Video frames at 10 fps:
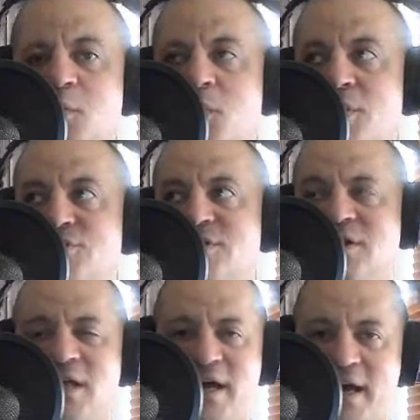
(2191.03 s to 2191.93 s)
Where's
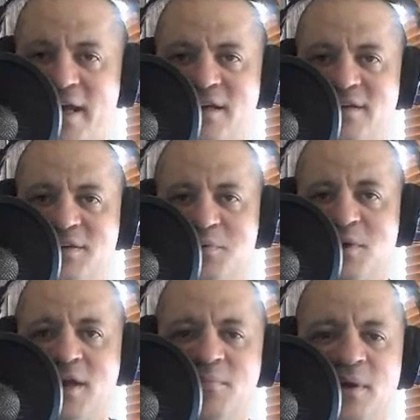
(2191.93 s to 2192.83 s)
the lie?
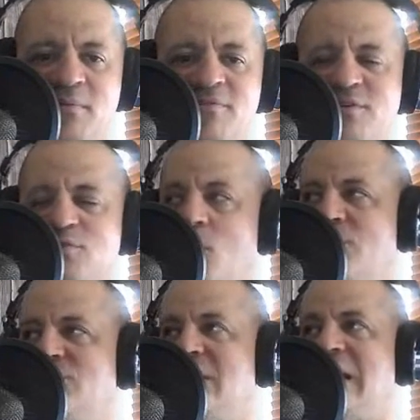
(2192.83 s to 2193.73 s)
Right, Bobby Fish,
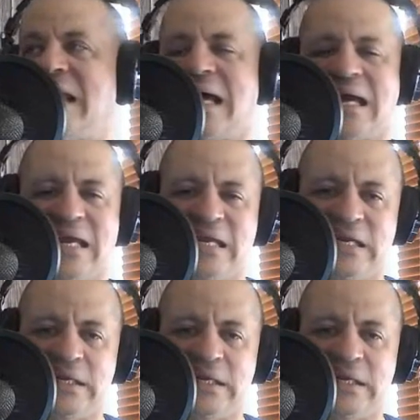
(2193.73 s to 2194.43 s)
where's the lie?